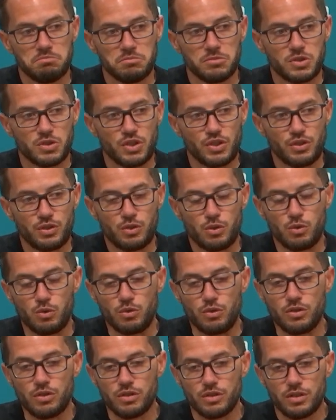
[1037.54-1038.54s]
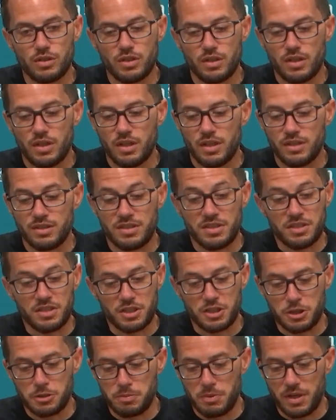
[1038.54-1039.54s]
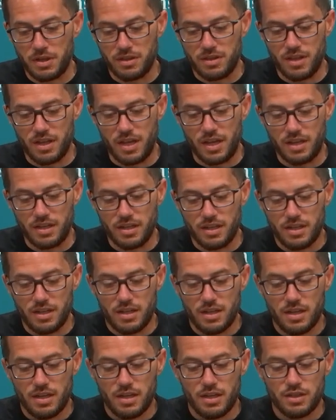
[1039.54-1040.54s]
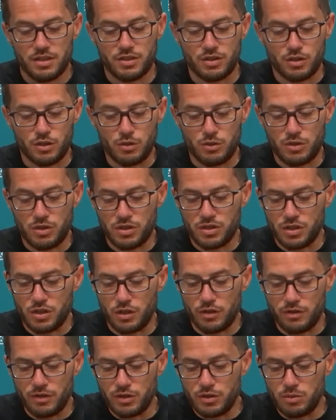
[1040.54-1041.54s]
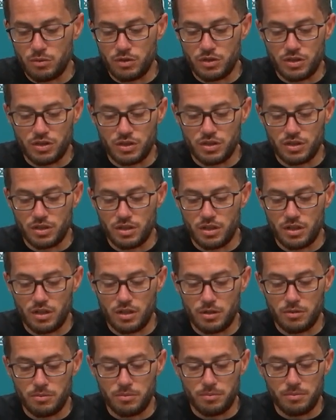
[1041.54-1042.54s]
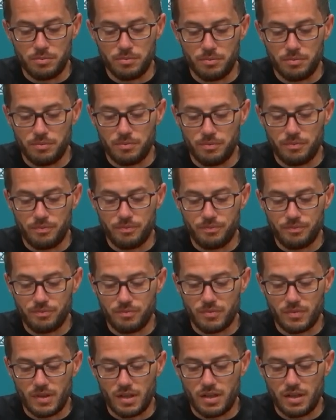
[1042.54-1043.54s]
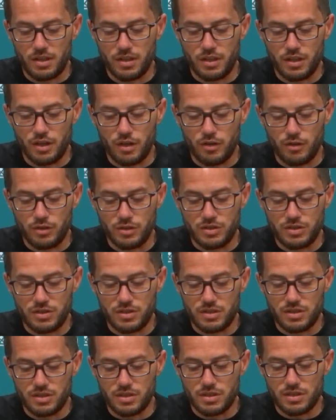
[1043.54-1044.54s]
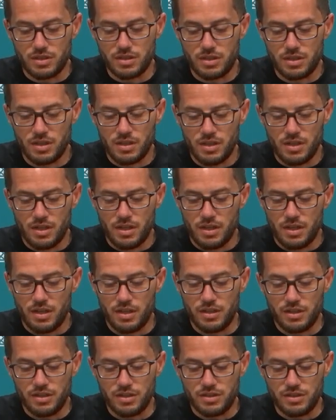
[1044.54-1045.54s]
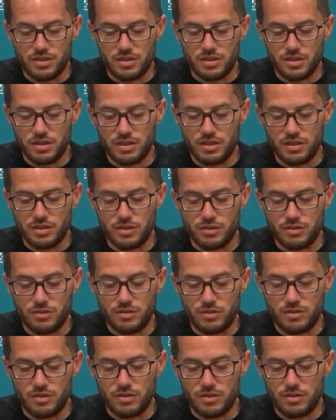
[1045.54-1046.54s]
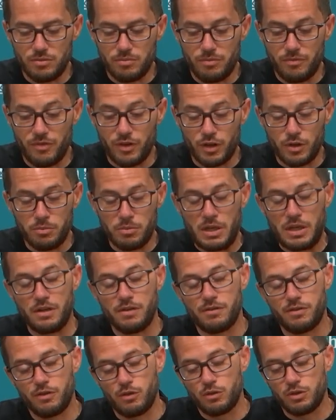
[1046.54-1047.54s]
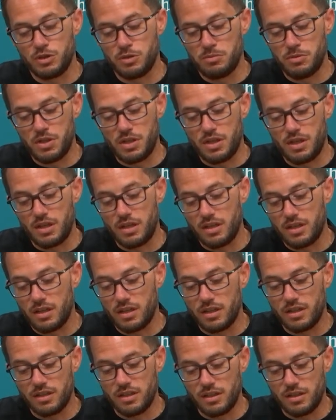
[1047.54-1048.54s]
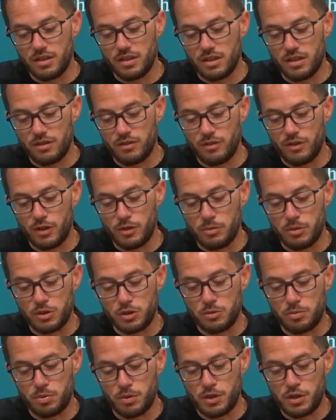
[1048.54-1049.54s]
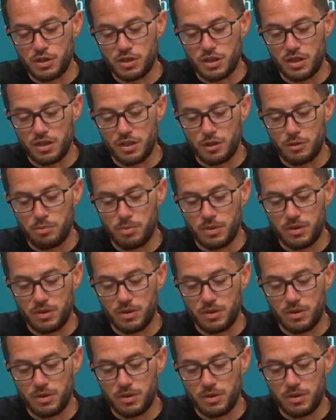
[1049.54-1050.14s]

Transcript: Said, cool. Didn't expect that. Salute to service, which, you know, is very meaningful to me. I very much appreciate it.